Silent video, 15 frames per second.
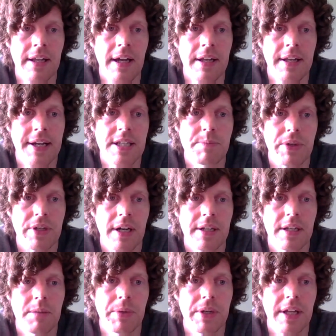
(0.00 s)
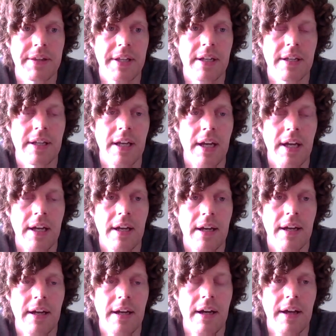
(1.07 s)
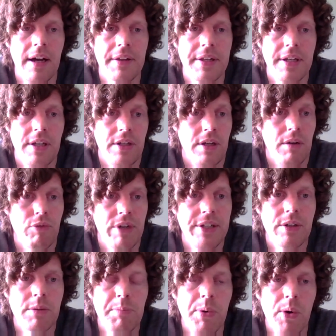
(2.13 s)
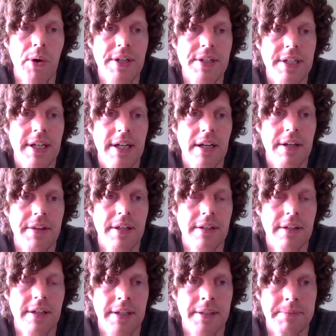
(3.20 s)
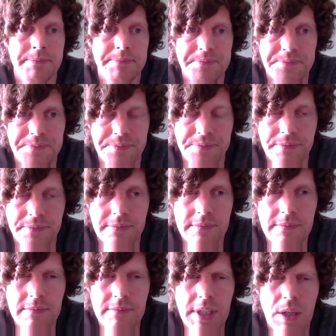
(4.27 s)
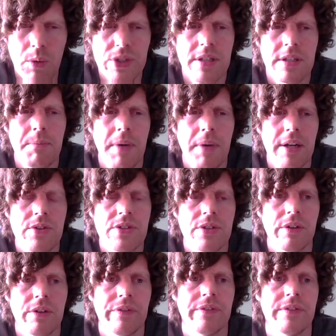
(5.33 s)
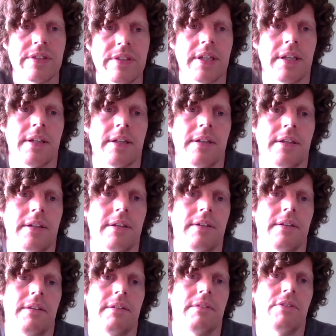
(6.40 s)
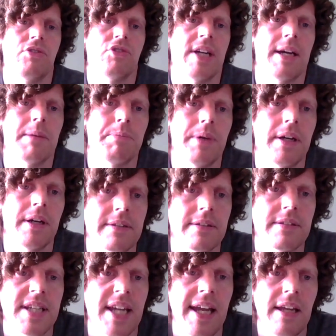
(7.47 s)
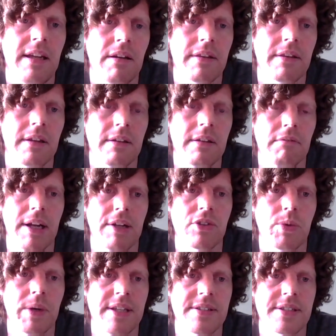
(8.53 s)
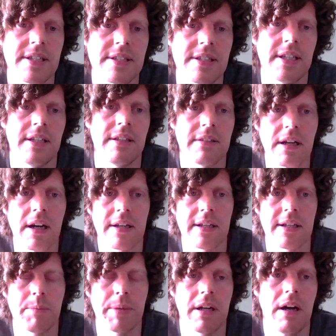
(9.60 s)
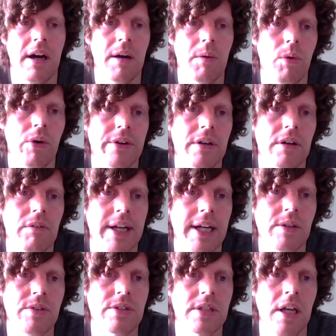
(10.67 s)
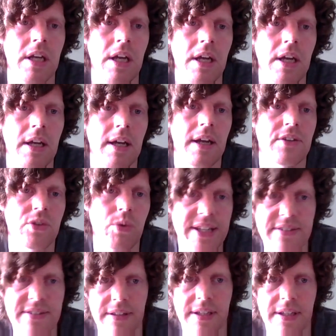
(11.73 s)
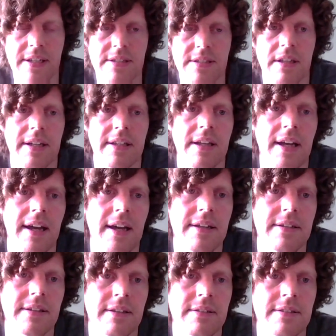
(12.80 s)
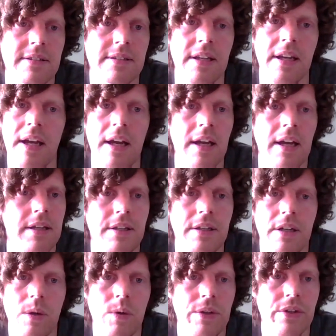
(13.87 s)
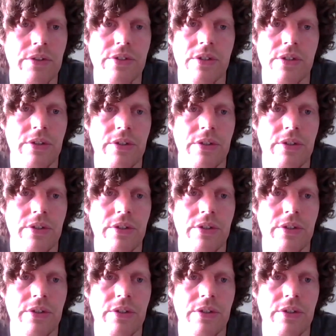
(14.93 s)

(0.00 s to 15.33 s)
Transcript: an expert on it, but I think uh, I think a, really good point. Yeah, I think um, was it the Microsoft uh, chatbot Tay? I think it ran 2016 that got in a bit of hot water around uh, tweets and things like that, and you know, there's